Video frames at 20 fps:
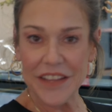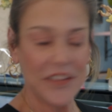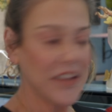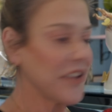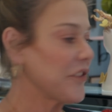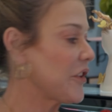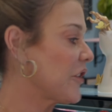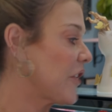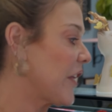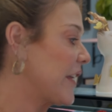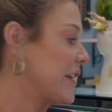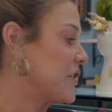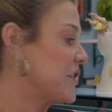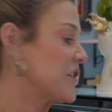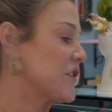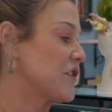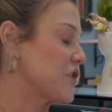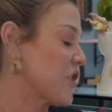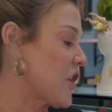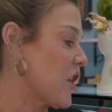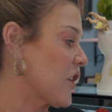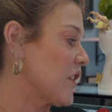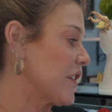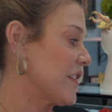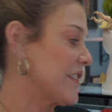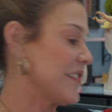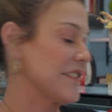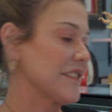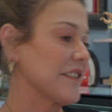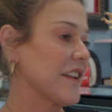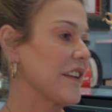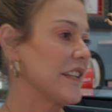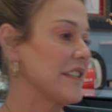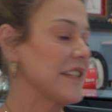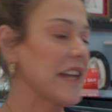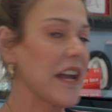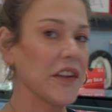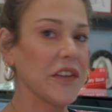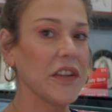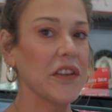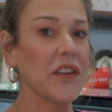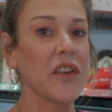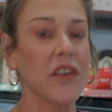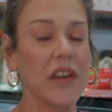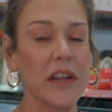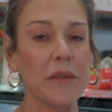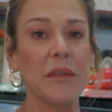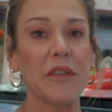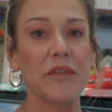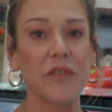The other layer is chocolate. It's got Italian cream and